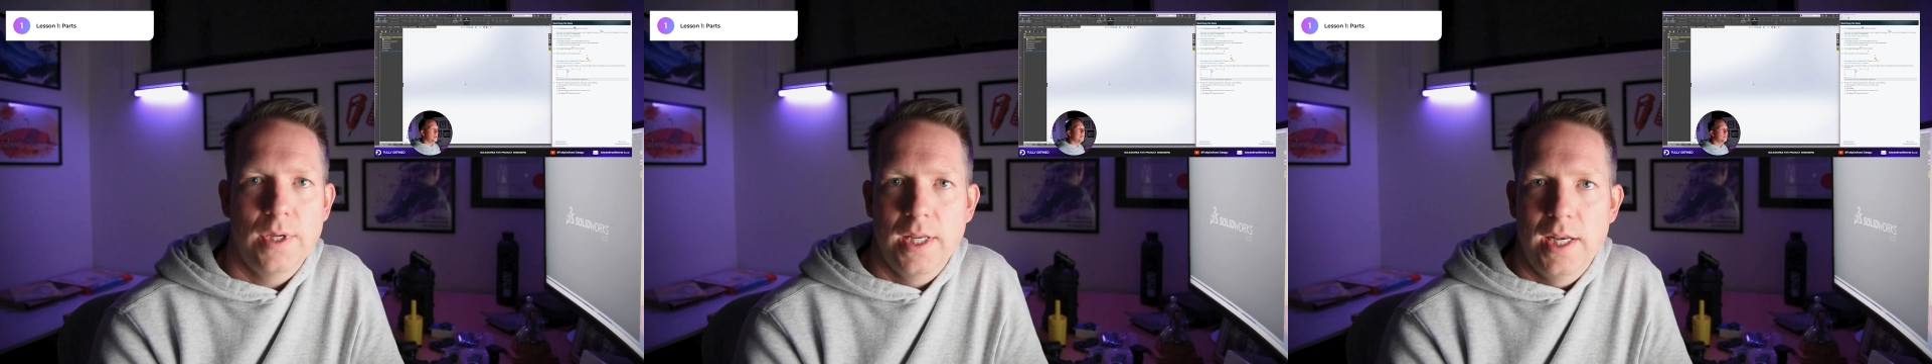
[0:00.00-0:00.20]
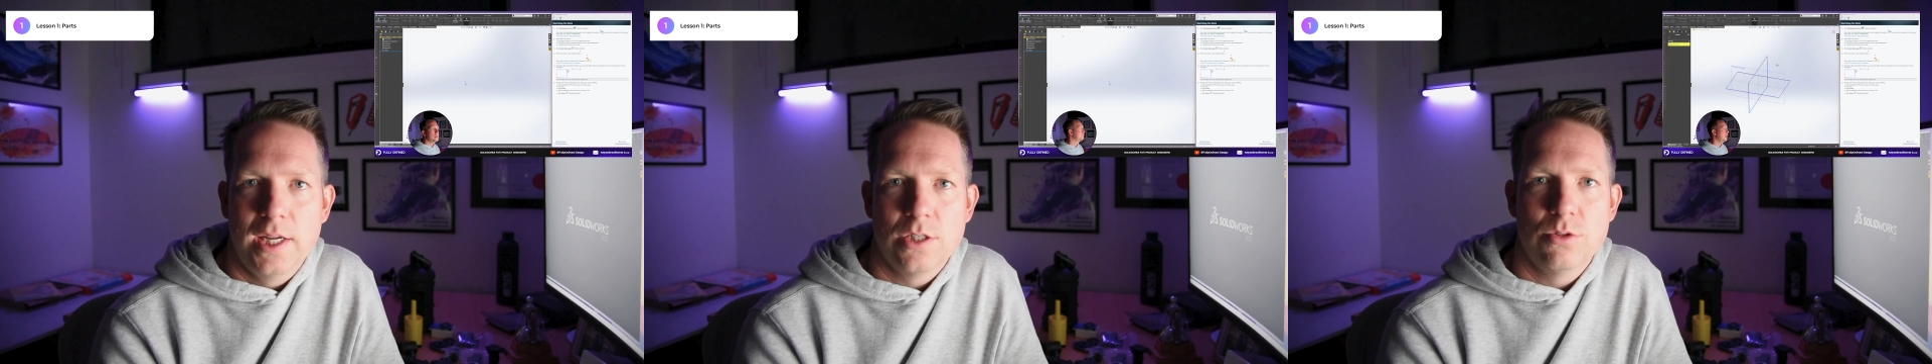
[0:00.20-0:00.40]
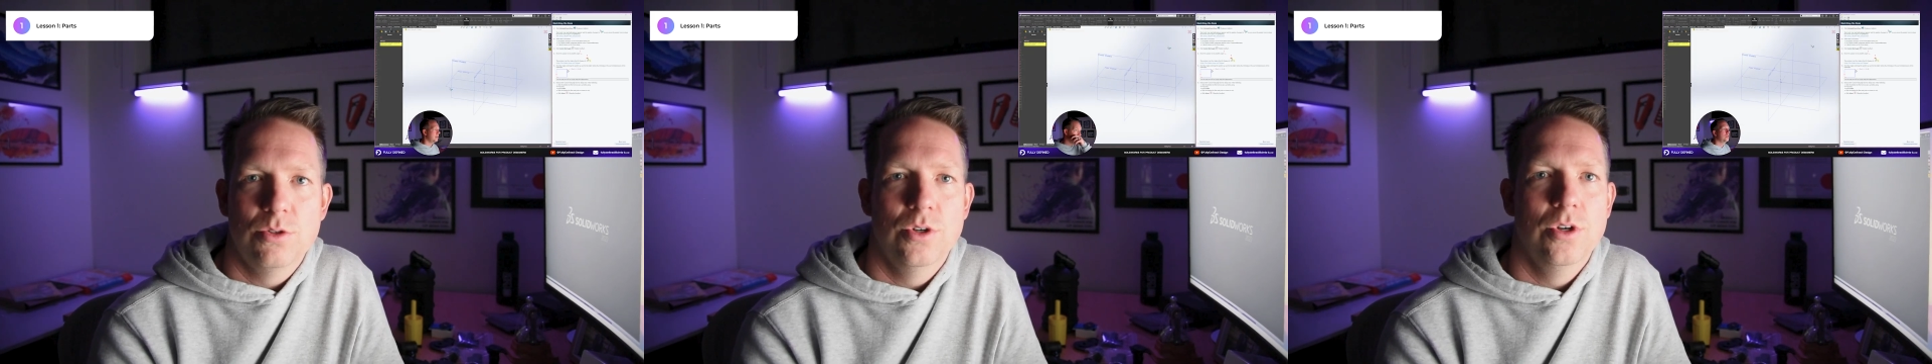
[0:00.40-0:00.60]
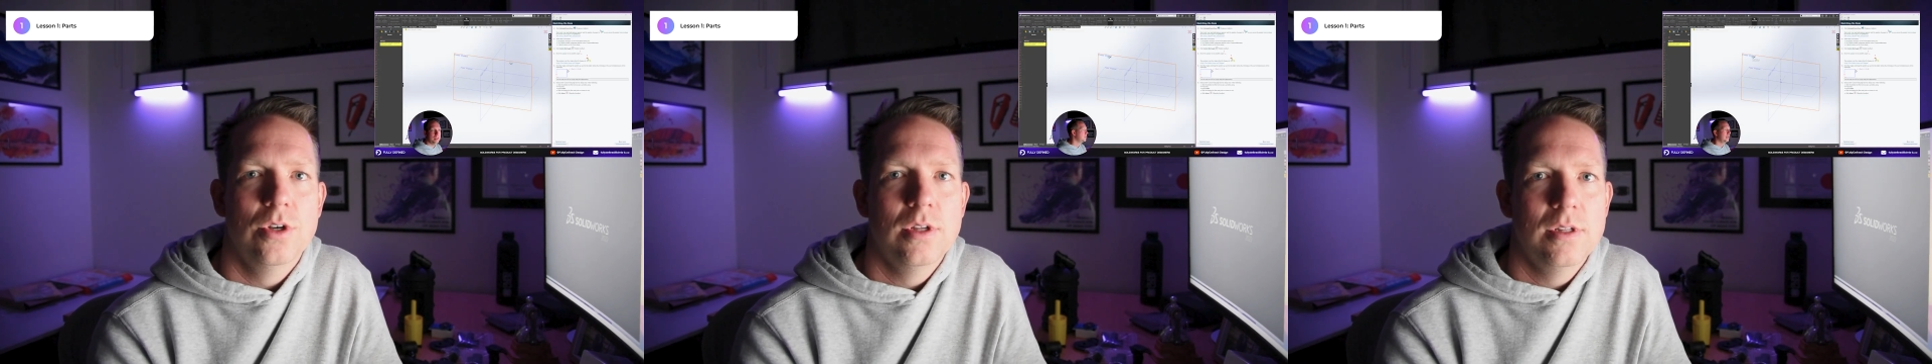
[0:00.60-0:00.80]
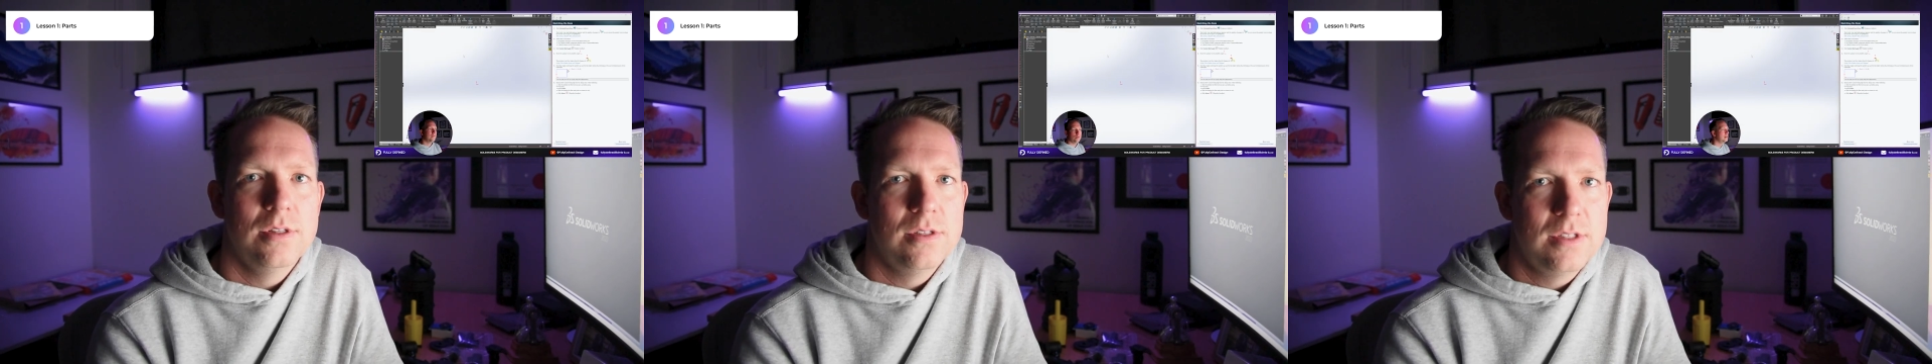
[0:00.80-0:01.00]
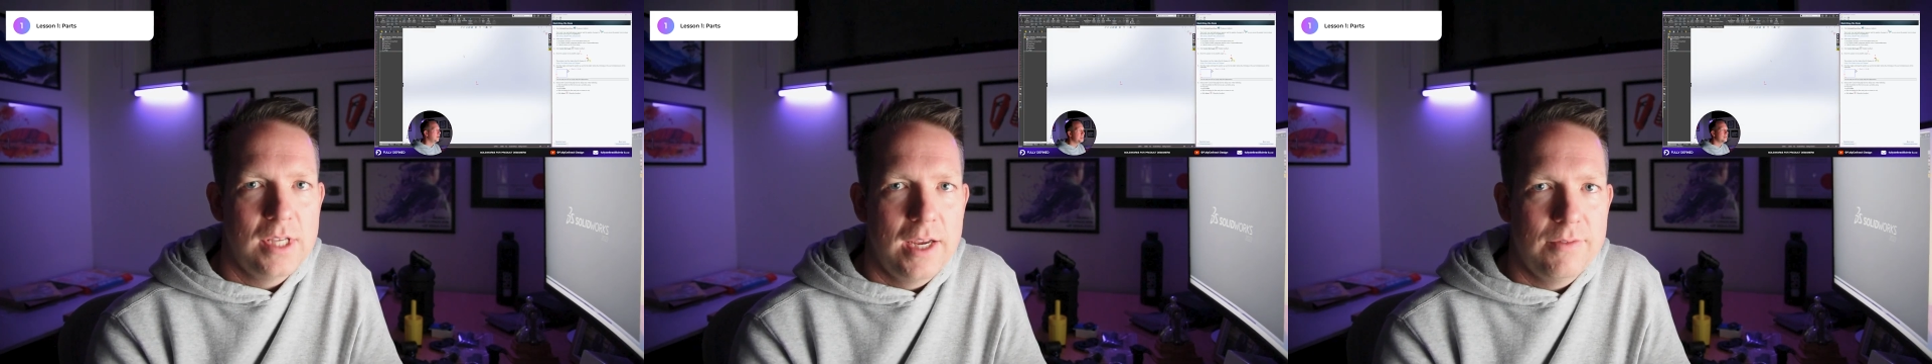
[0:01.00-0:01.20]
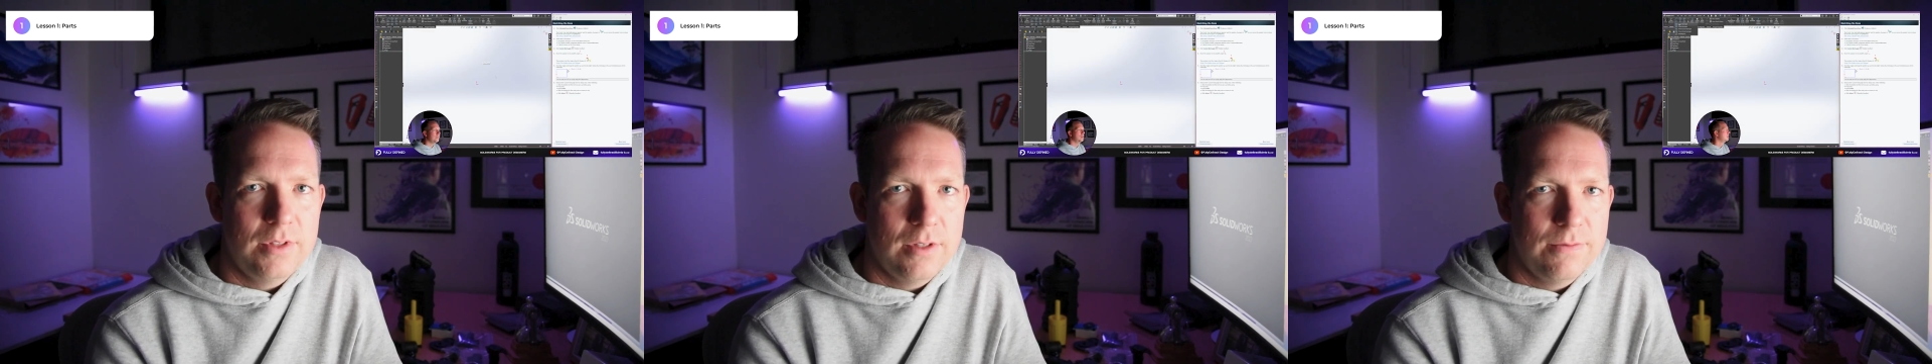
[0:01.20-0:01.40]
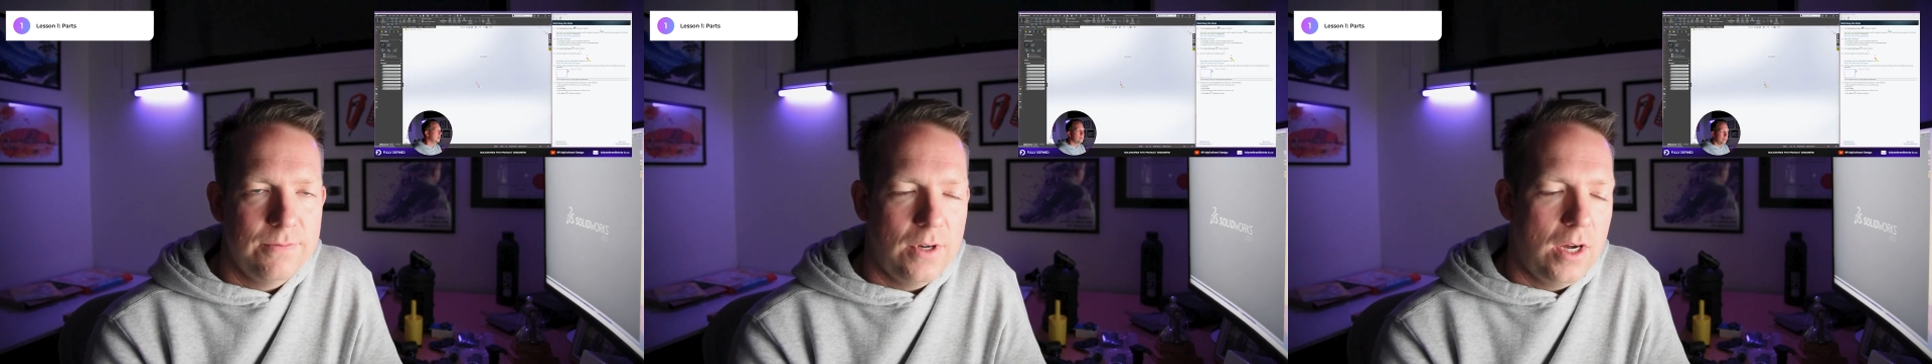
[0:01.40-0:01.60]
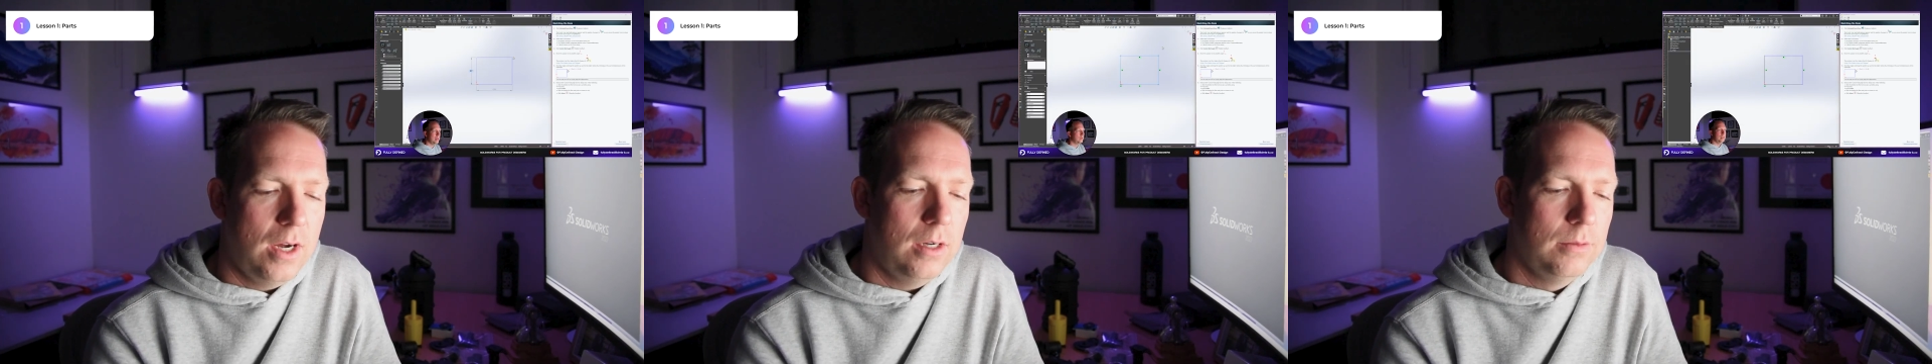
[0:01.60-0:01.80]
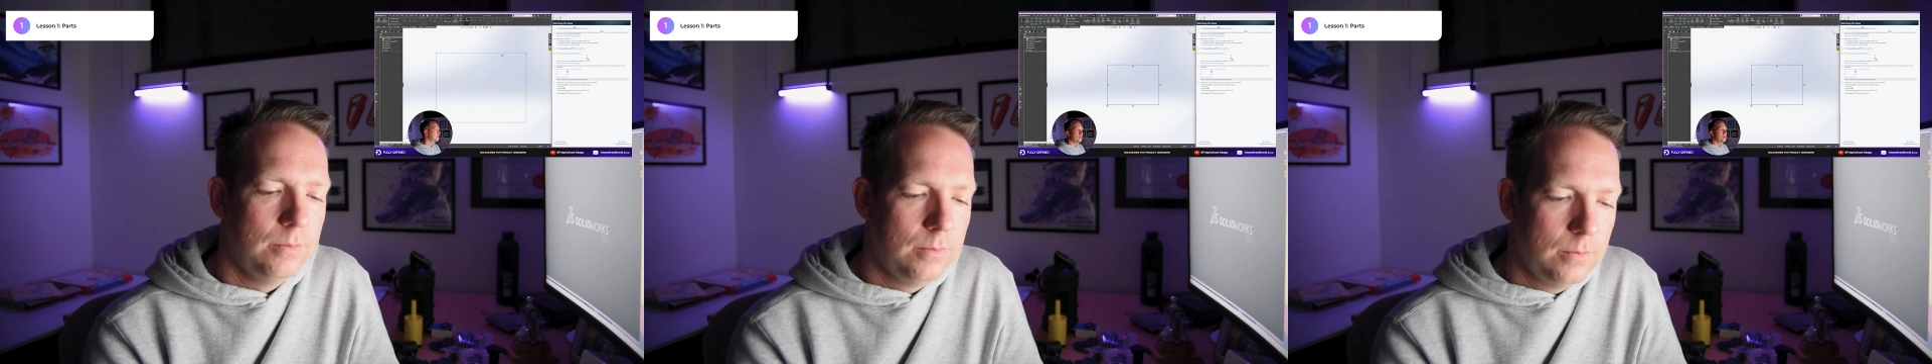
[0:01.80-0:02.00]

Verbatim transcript: extrude, saving the file.